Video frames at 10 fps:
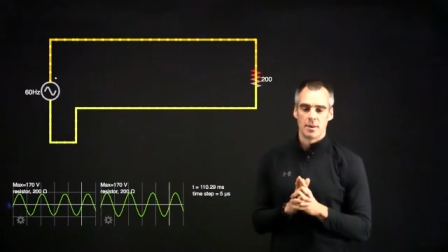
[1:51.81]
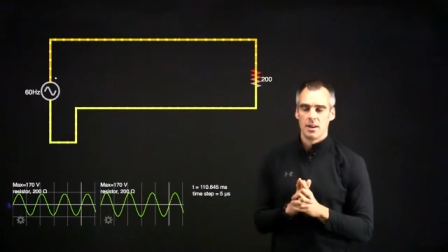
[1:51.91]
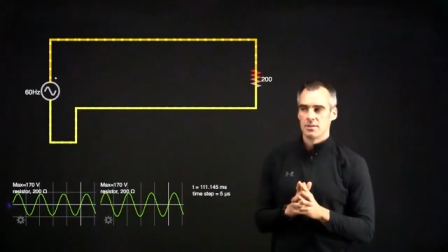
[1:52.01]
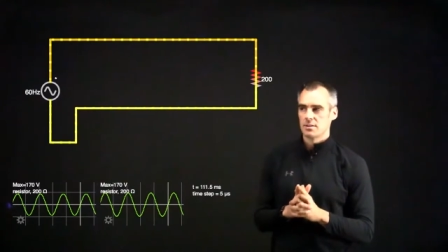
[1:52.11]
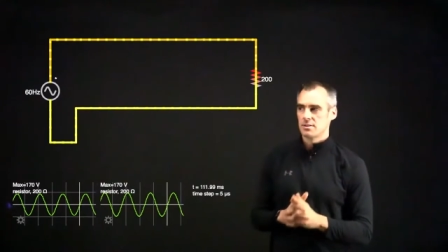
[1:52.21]

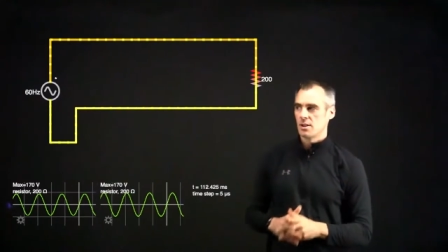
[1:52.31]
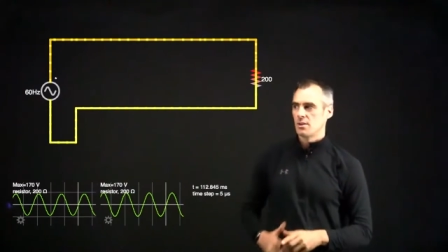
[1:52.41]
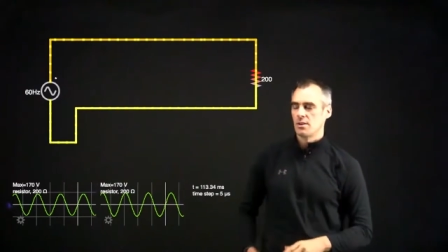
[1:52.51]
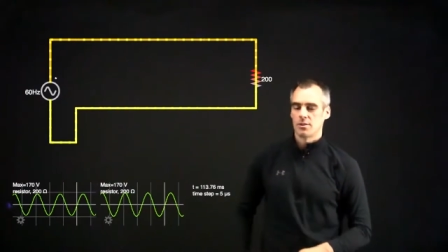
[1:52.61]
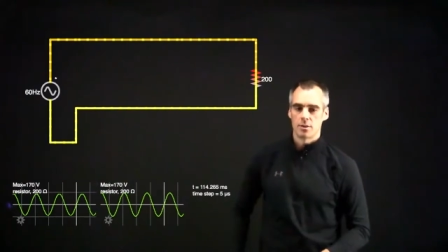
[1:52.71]
So let's go ahead
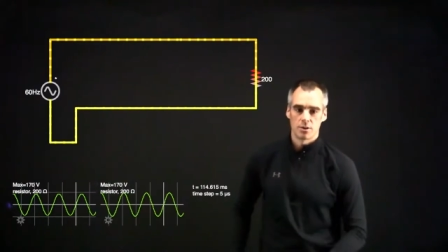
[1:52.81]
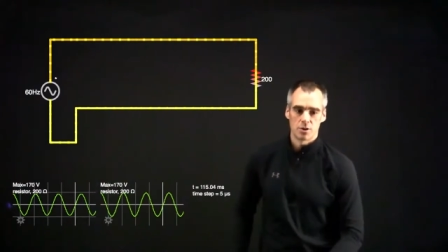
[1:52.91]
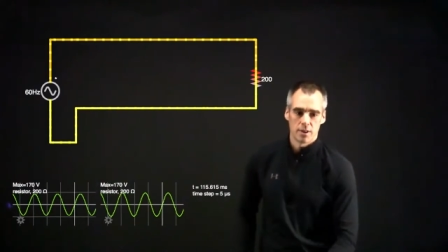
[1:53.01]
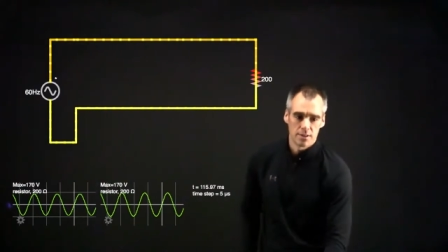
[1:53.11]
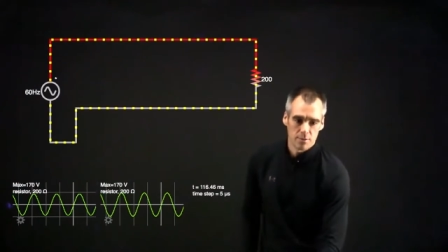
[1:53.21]
and throw a
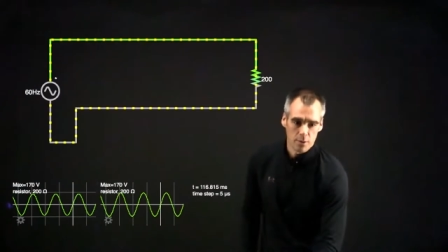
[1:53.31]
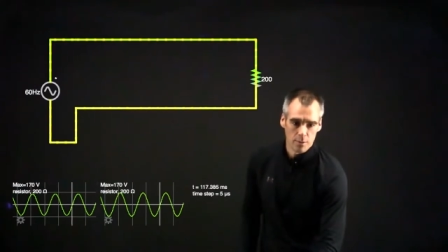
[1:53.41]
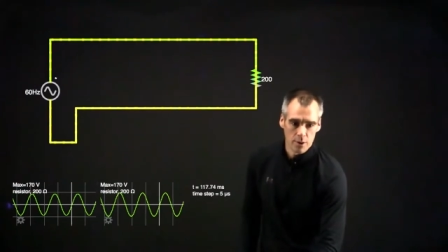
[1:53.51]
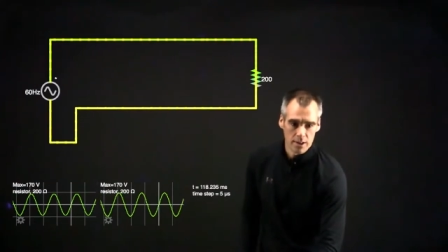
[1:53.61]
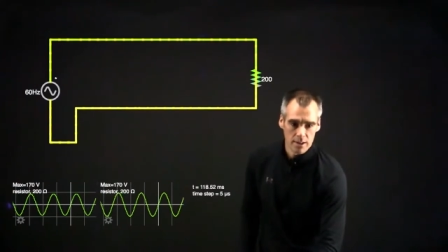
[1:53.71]

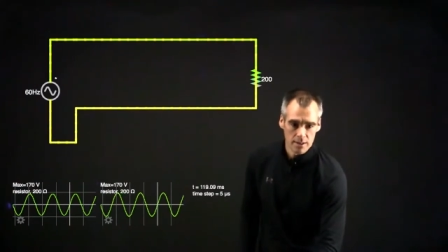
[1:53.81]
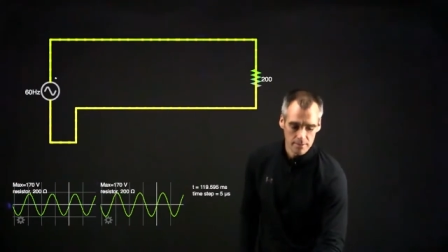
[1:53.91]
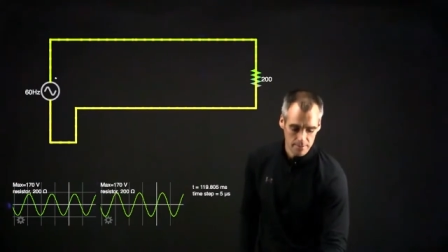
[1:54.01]
transformer in here.